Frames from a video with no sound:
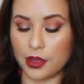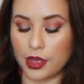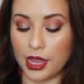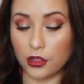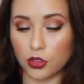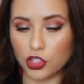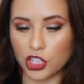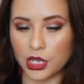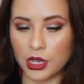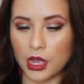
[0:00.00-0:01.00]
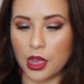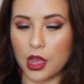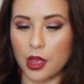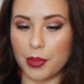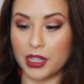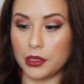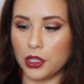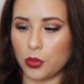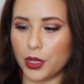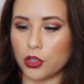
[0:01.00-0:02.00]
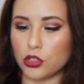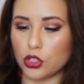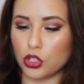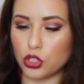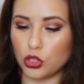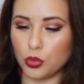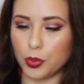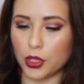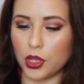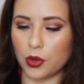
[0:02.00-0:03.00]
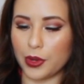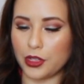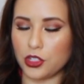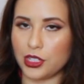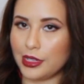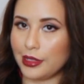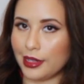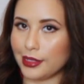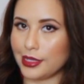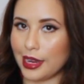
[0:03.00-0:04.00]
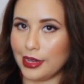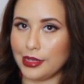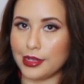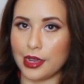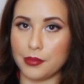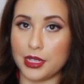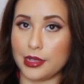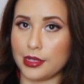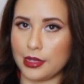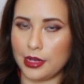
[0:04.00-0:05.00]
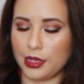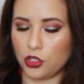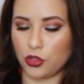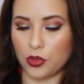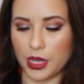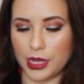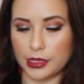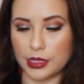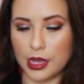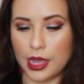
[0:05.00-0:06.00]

hand lotion, and a little bit goes a super long way. You just need like a tiny dime size, and then it gets your whole hands.